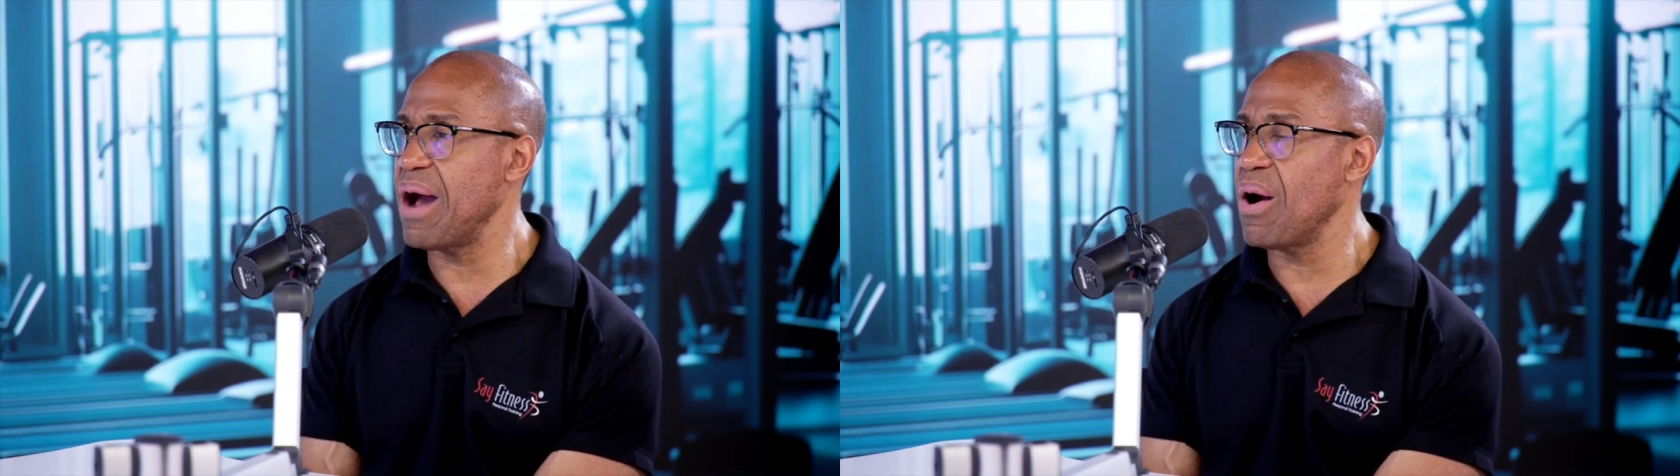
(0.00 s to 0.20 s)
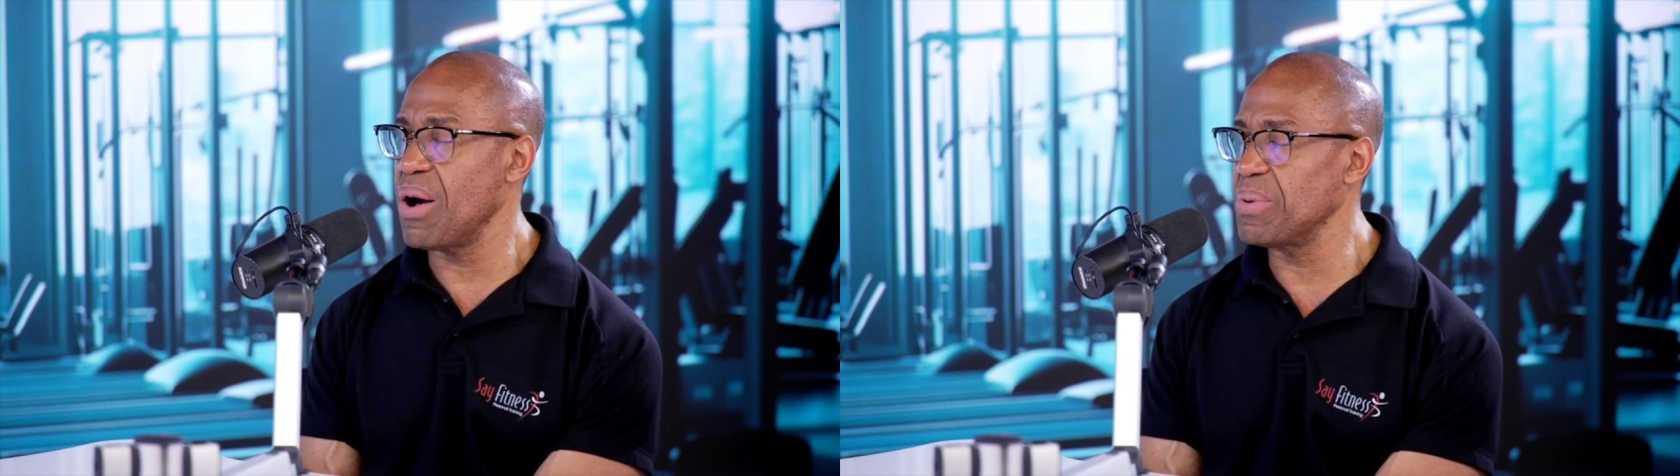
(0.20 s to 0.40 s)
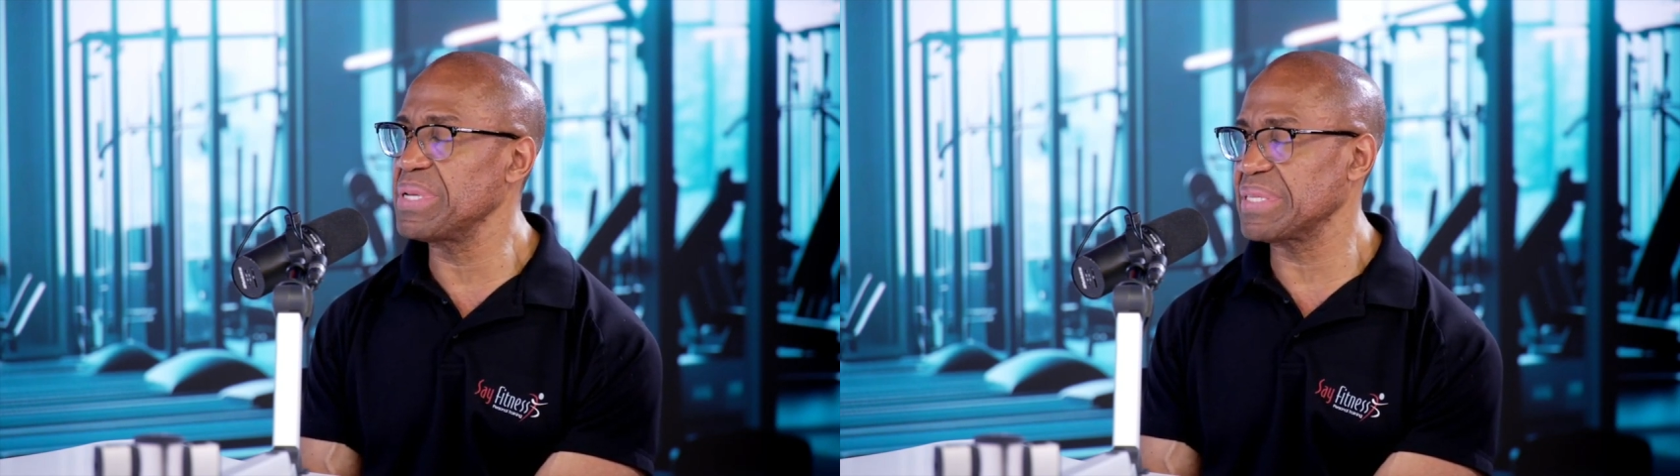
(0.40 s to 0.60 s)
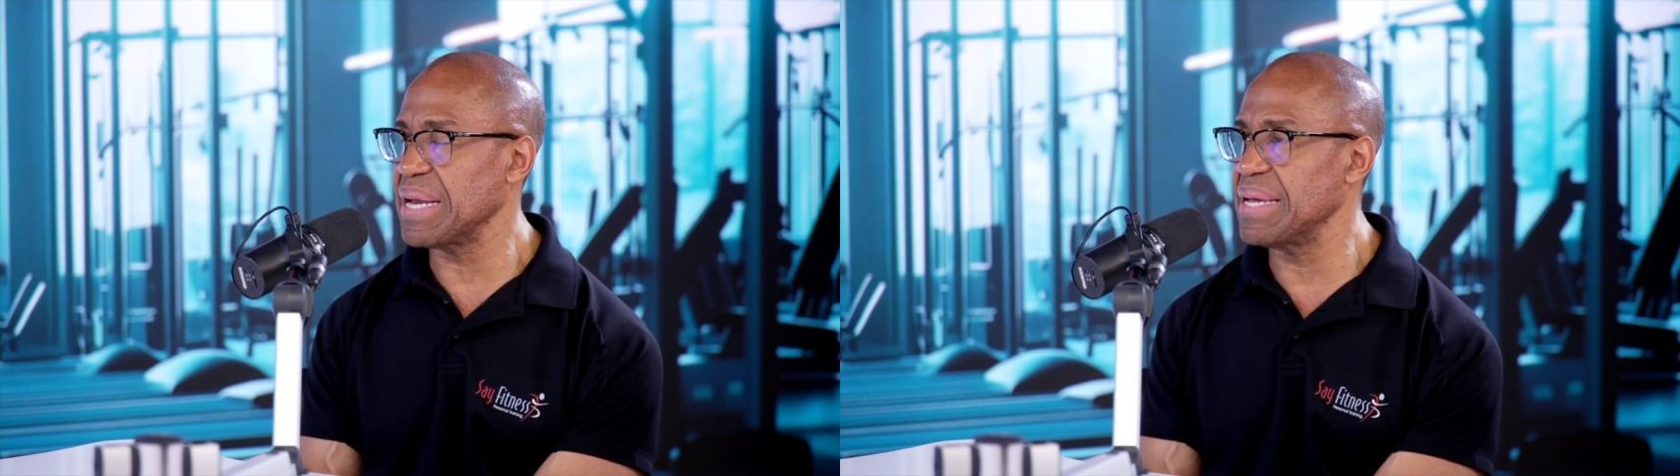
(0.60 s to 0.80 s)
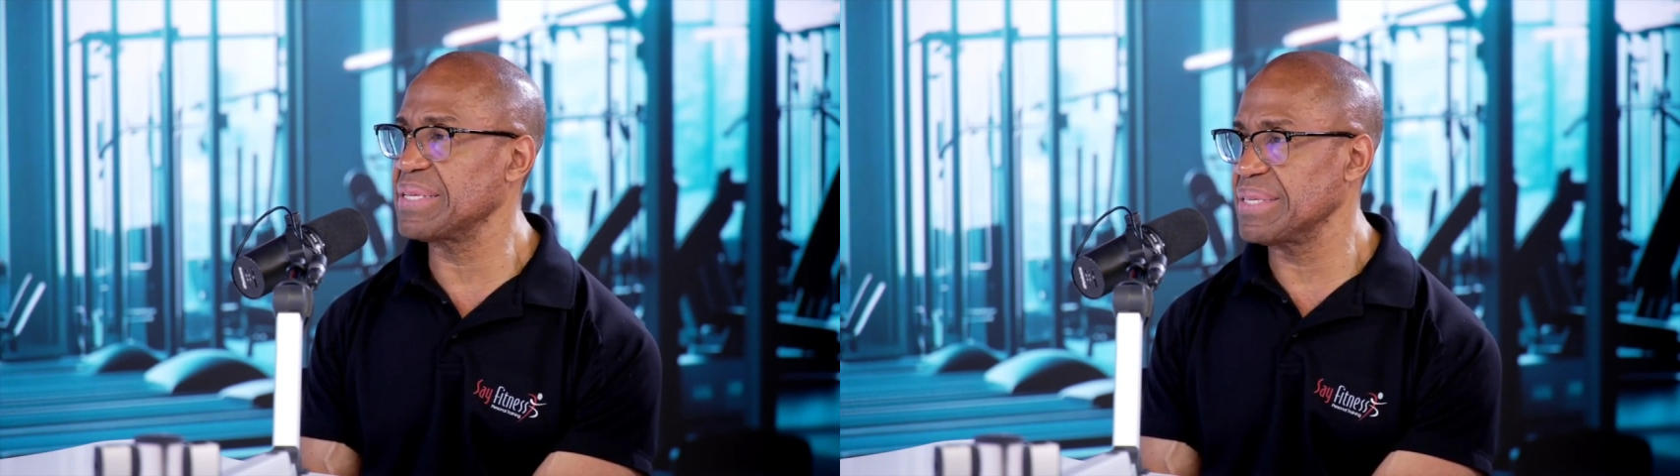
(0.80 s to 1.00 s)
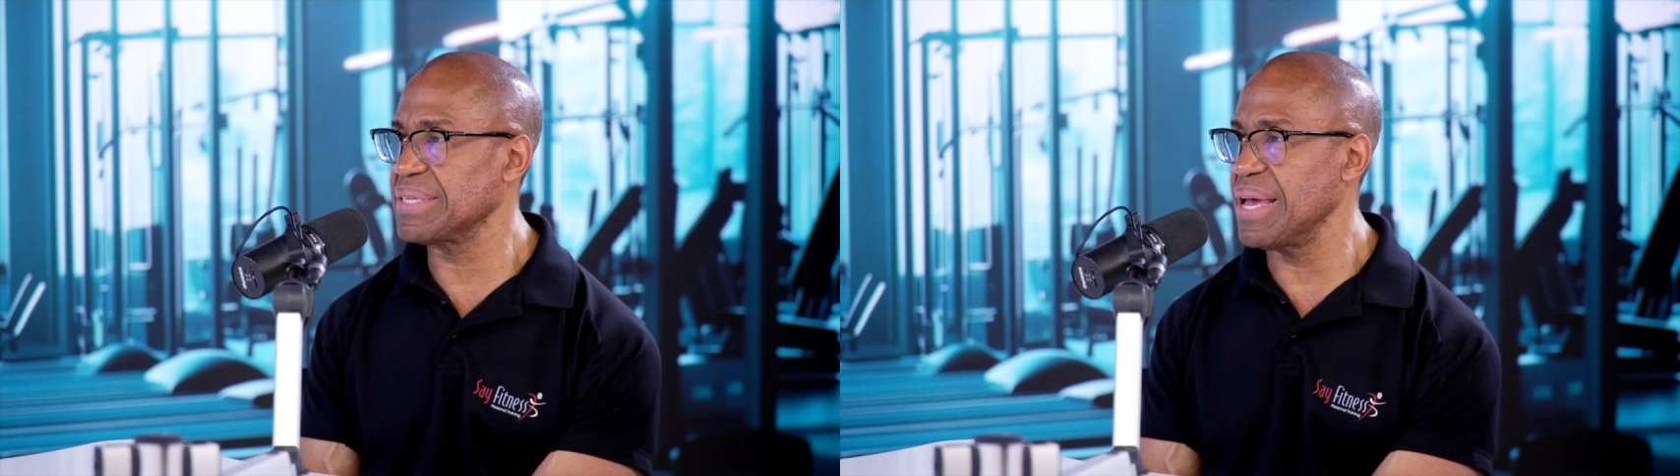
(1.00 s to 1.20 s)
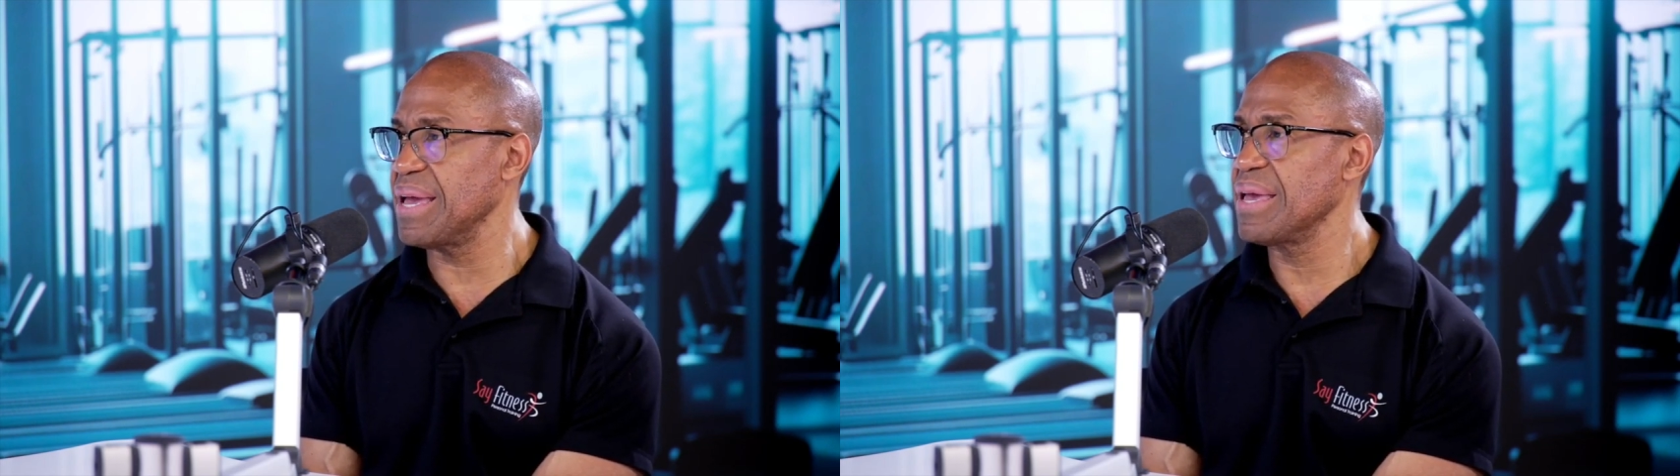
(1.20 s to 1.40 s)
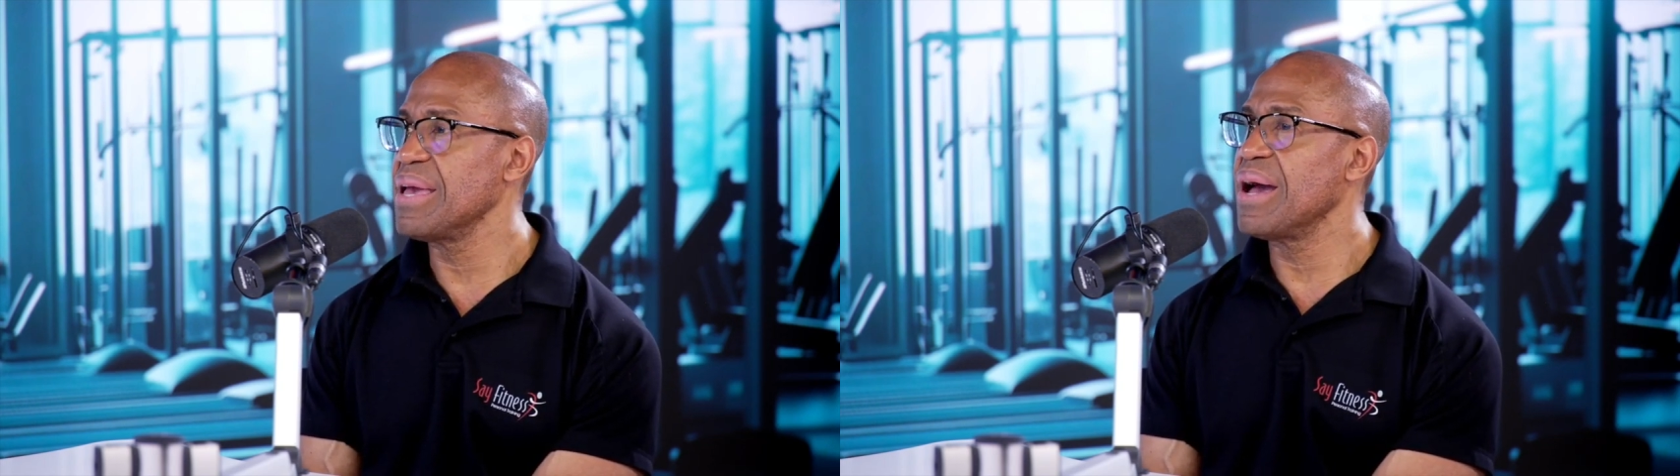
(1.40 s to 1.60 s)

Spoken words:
I always like to say,